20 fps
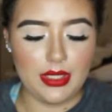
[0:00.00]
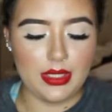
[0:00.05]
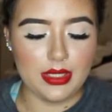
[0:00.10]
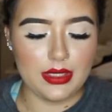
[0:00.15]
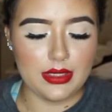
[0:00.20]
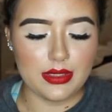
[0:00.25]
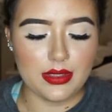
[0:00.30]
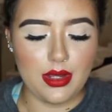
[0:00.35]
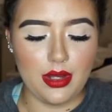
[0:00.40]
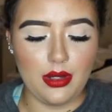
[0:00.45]

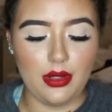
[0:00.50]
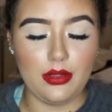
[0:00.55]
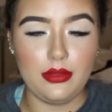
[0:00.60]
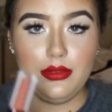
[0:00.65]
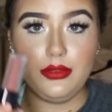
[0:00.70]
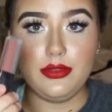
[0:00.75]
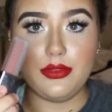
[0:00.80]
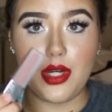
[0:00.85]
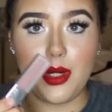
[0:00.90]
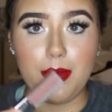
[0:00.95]
is
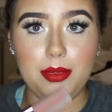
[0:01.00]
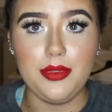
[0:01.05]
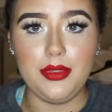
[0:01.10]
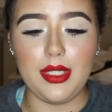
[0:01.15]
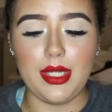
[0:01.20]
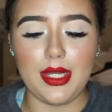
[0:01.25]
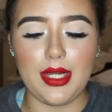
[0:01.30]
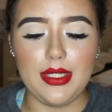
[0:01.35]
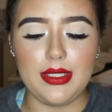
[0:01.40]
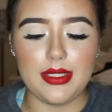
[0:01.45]
called Trouble,
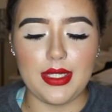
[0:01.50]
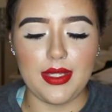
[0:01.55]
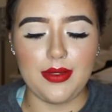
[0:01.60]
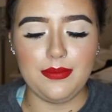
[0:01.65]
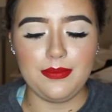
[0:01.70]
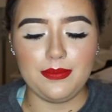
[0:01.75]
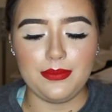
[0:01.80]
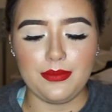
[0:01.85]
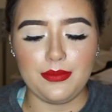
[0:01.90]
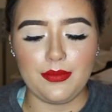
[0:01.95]
like I
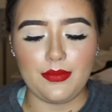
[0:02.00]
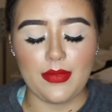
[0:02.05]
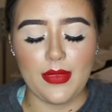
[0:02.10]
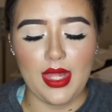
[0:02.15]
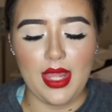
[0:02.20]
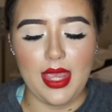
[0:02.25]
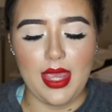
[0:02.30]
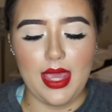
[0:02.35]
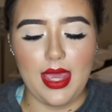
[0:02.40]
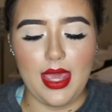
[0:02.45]
said,
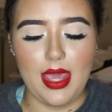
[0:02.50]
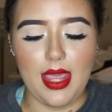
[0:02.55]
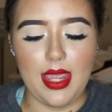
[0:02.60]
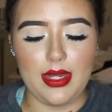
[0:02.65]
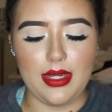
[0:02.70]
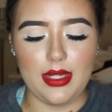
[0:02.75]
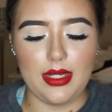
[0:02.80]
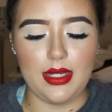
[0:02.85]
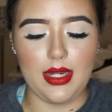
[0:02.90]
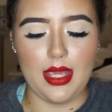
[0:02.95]

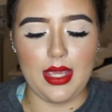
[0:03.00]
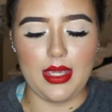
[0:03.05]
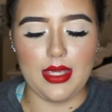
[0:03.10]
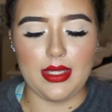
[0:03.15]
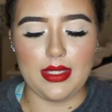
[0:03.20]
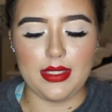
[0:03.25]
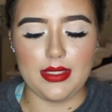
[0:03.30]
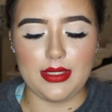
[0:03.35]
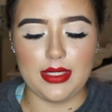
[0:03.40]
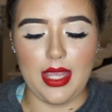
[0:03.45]
and it
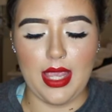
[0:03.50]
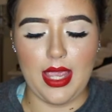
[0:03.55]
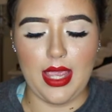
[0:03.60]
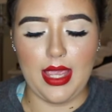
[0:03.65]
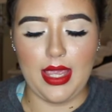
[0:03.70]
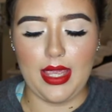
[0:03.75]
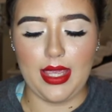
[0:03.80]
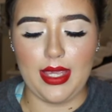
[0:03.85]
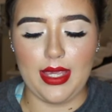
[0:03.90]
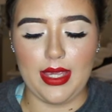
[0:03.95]
is
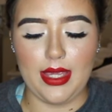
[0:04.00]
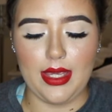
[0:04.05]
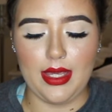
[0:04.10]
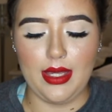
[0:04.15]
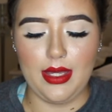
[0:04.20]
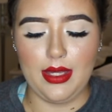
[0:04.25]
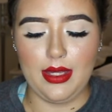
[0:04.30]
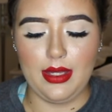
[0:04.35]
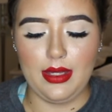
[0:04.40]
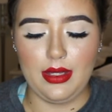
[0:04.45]
a
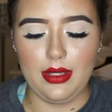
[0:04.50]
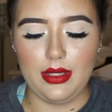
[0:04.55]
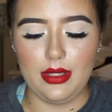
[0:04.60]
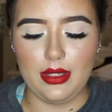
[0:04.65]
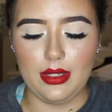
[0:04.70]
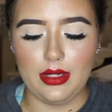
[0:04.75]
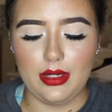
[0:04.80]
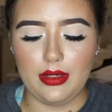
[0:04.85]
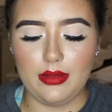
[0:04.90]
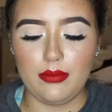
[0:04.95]

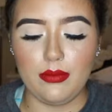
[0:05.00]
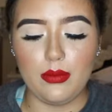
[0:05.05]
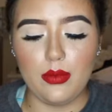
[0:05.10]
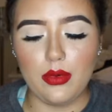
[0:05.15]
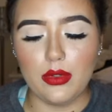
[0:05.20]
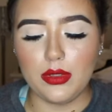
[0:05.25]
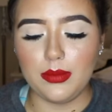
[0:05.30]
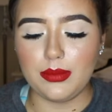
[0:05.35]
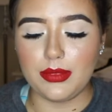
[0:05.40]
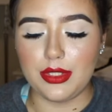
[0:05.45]

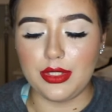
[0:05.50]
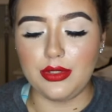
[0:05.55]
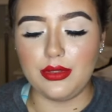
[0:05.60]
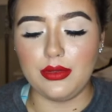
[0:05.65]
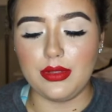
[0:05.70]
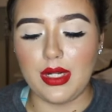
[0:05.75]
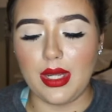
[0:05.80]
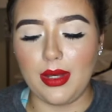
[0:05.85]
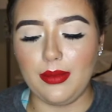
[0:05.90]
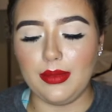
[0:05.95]
warm
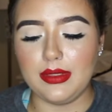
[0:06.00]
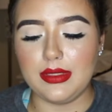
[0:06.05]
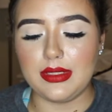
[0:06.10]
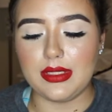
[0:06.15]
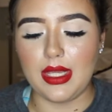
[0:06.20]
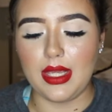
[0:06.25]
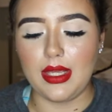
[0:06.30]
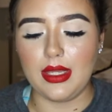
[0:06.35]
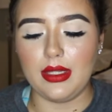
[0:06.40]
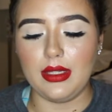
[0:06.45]
nude, I would
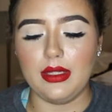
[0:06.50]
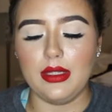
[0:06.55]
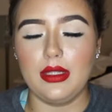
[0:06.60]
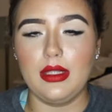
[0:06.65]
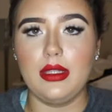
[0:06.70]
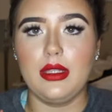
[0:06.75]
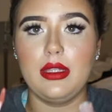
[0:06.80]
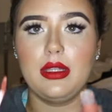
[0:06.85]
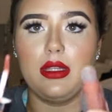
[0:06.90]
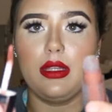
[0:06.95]
say.
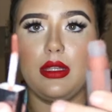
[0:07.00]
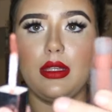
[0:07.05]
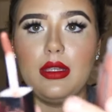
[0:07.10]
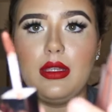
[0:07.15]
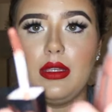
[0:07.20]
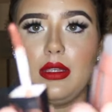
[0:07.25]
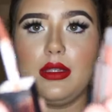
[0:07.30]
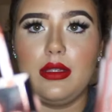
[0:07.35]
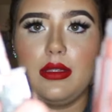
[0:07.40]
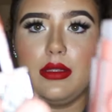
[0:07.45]

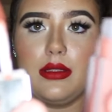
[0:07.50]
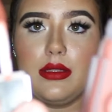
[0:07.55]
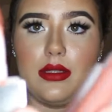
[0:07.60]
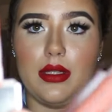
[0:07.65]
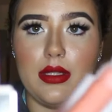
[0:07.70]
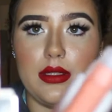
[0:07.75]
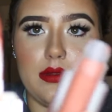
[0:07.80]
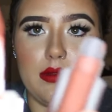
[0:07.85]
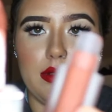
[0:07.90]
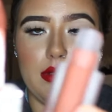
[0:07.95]

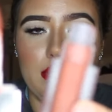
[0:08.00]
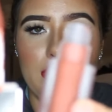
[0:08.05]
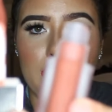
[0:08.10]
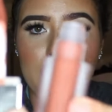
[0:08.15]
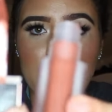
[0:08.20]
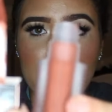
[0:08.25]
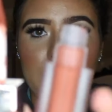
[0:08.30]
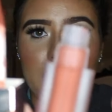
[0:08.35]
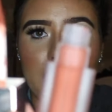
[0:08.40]
That's what it looks